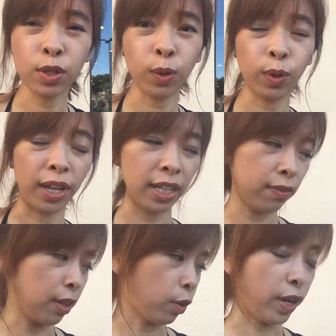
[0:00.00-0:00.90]
school and
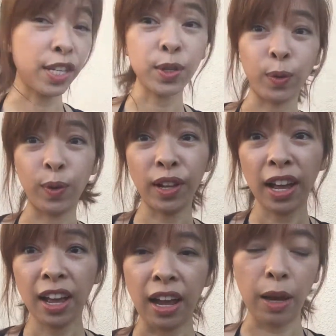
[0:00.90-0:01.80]
even grade school,
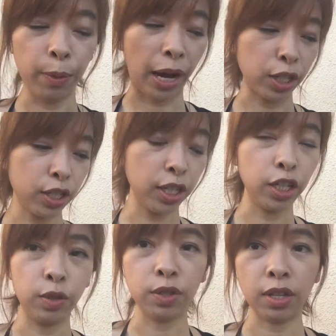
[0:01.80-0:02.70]
I would actually
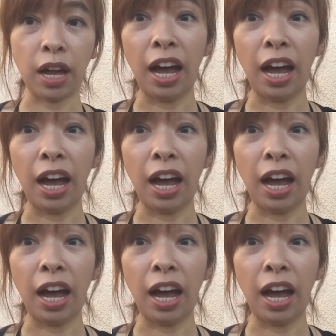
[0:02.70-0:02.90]
use